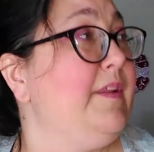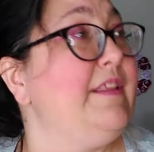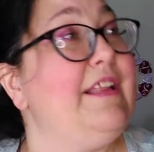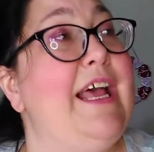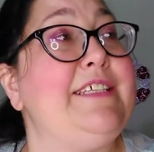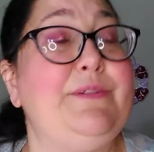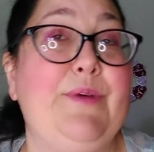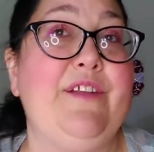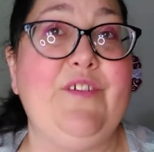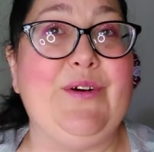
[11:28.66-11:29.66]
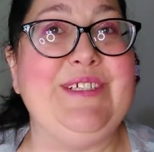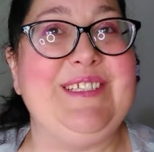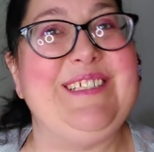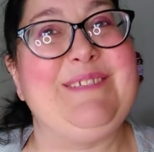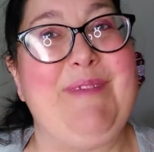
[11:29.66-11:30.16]
the last one, of course,
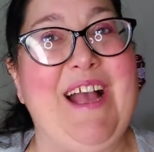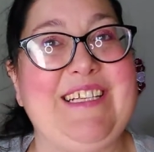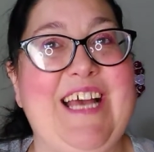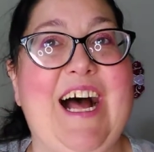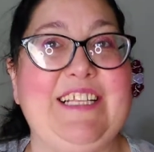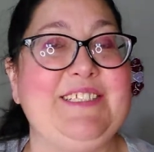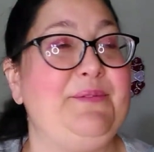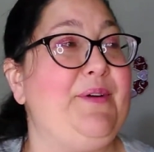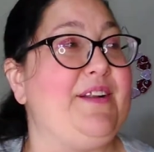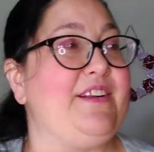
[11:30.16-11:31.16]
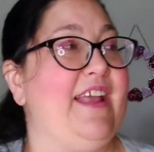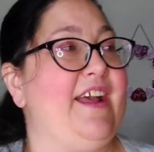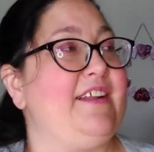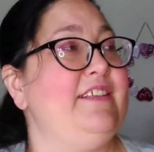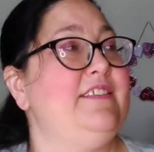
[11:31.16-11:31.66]
is Back to Alice in
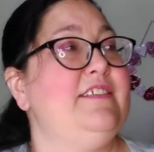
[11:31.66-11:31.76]
Wonderland.